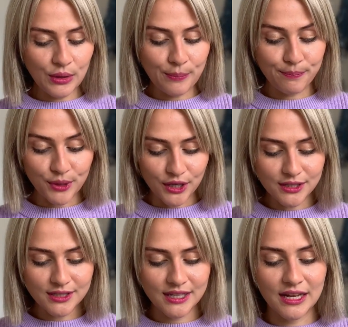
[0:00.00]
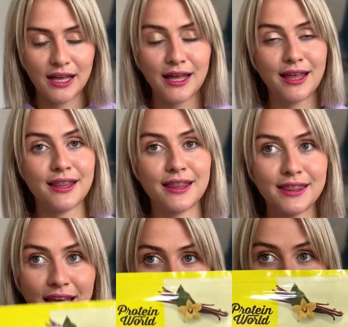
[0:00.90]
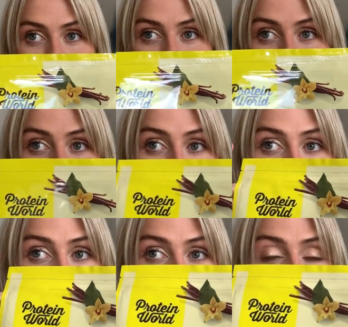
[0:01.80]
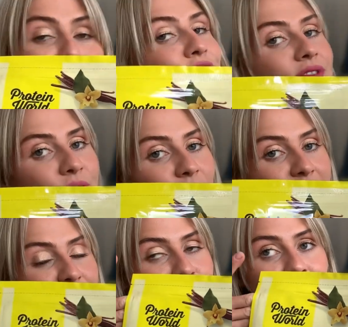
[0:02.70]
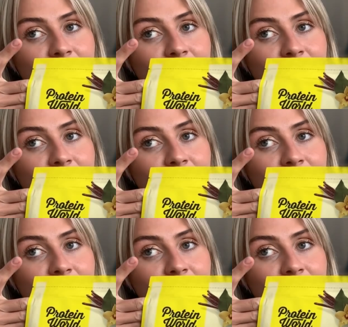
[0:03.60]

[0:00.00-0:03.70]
But this is kind of his request, but I